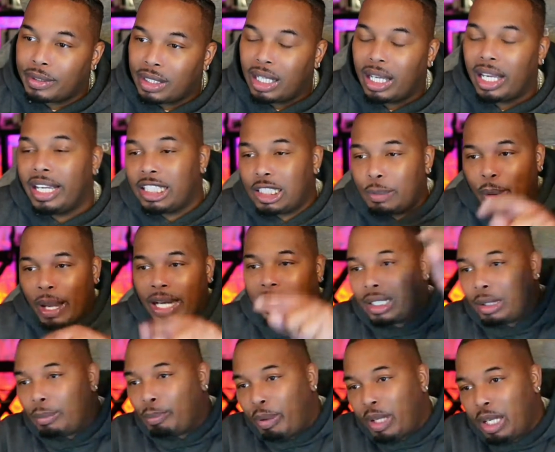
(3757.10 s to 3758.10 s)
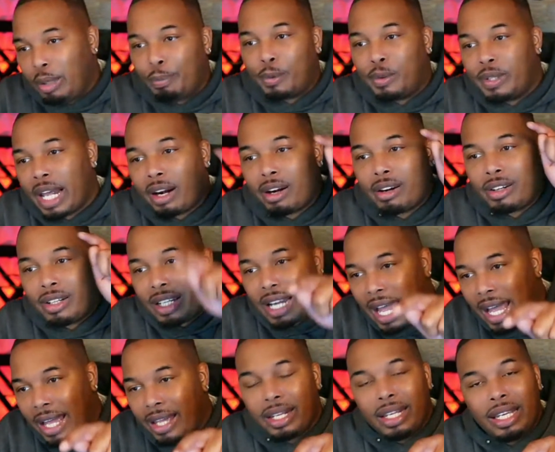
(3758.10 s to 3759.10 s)
expecting people that are
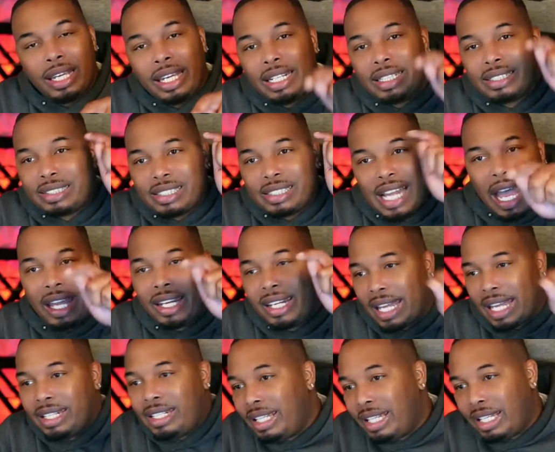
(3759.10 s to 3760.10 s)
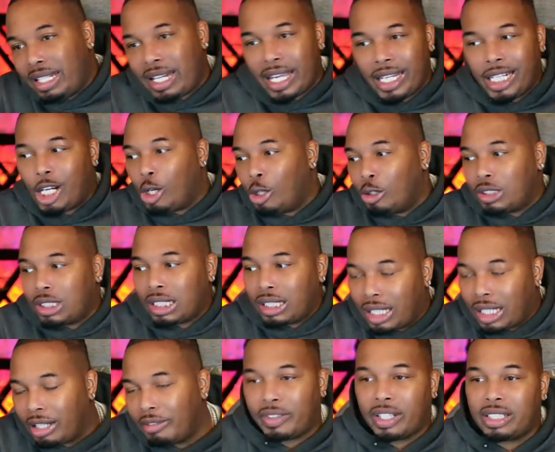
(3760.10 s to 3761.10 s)
not, it is not in their DNA code to
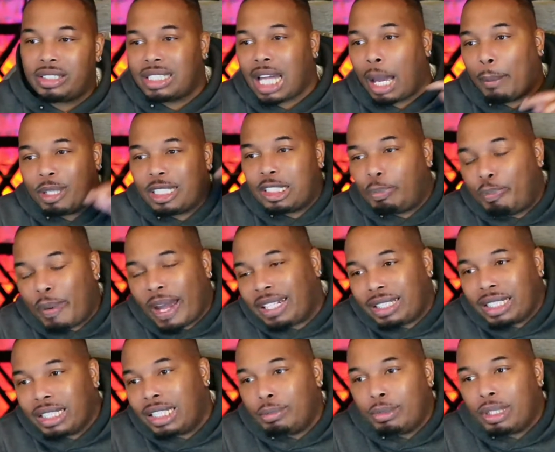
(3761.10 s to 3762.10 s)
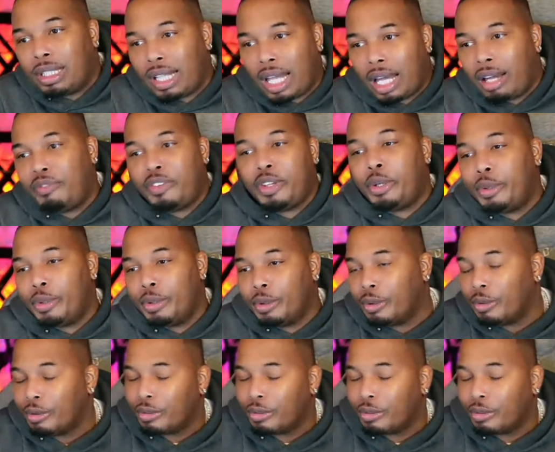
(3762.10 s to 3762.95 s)
love us. Stop expecting them to love you.